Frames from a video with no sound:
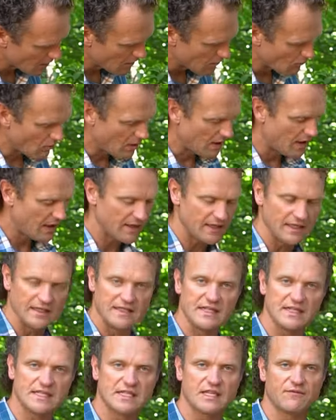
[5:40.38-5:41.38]
one of the
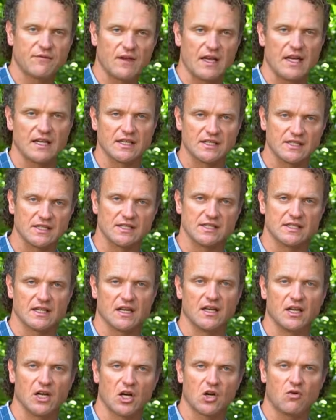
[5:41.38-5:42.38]
disadvantages
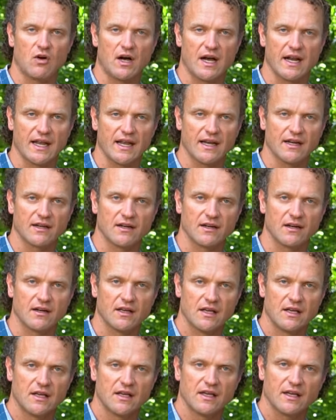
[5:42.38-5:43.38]
of the quad anchor
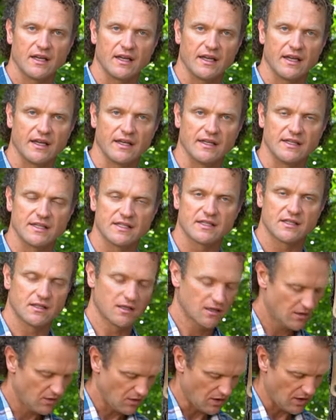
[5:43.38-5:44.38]
is
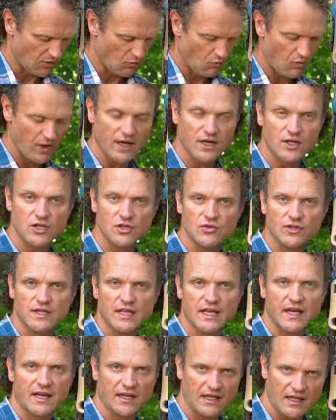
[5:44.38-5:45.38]
where you
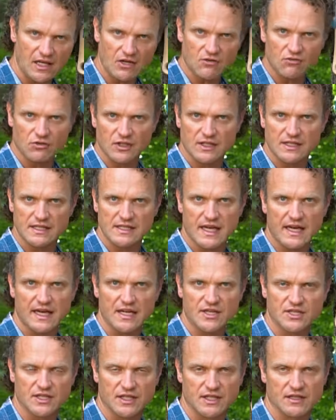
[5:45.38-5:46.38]
get
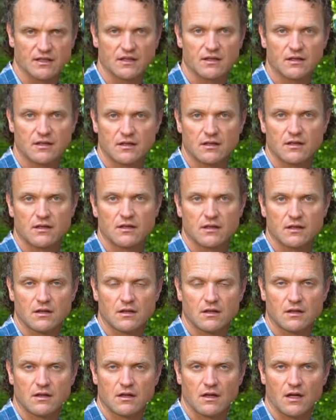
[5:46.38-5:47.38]
equalization,
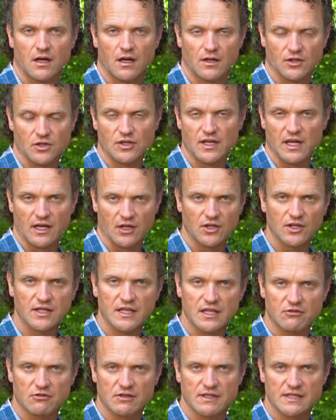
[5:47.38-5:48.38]
you get good
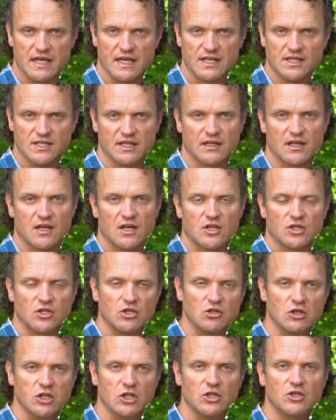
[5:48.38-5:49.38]
equalization,
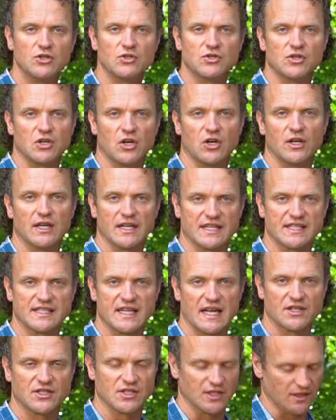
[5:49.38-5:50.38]
you lose on
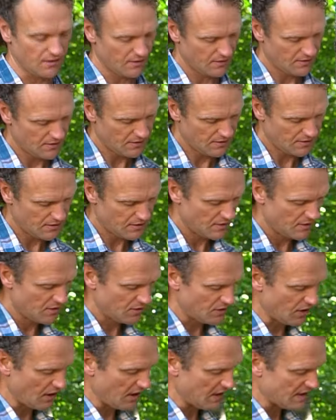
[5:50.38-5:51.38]
extension.
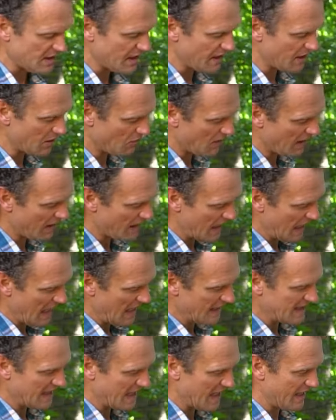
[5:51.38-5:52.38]
So you can see the way that
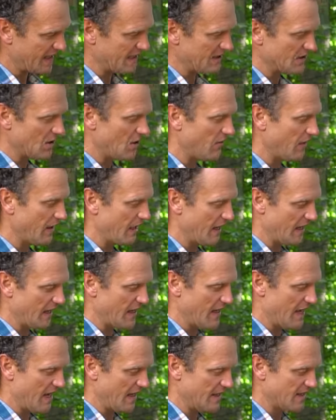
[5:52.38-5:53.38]
I tie these overhand
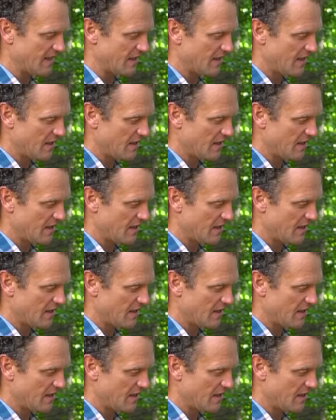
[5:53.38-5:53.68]
knots.